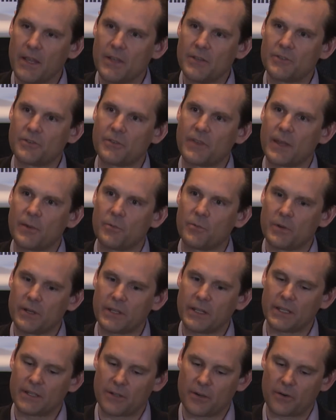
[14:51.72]
So they
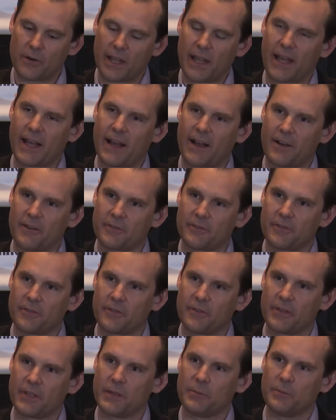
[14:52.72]
really don't have
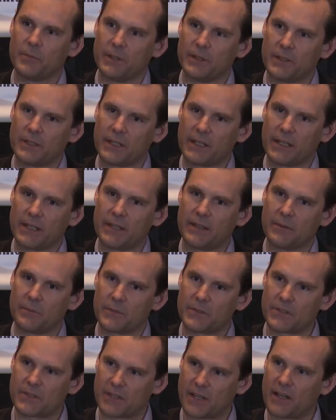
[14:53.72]
the ability
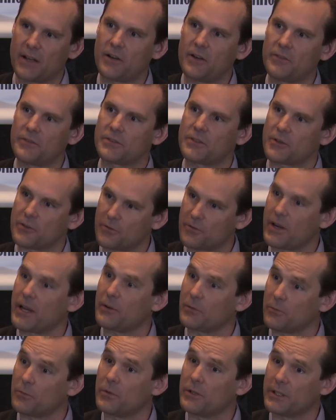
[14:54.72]
themselves to
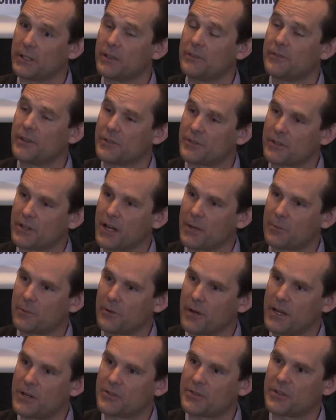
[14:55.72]
create really efficient
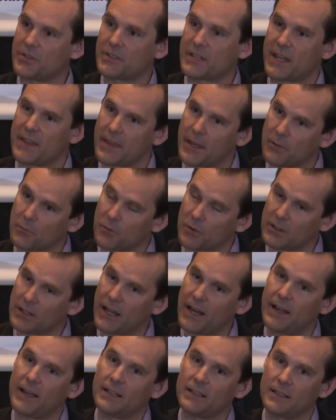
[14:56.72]
operations, and they
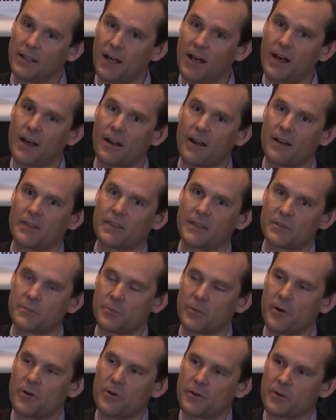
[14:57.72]
rely a lot on these
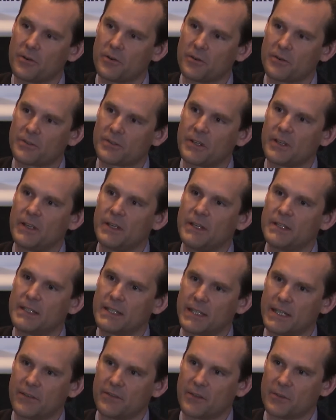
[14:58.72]
brokers to
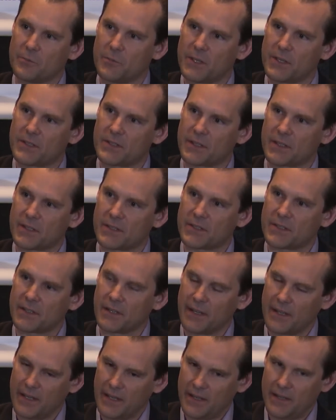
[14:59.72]
give them
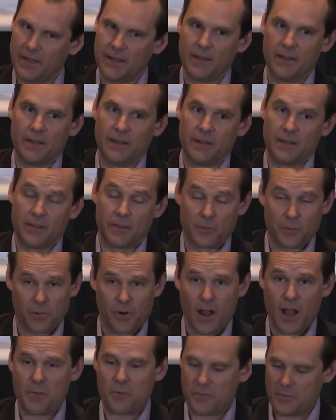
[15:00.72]
business.
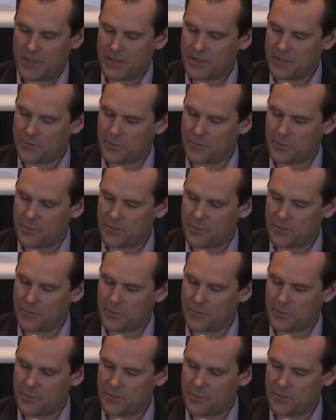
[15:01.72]
Problem is the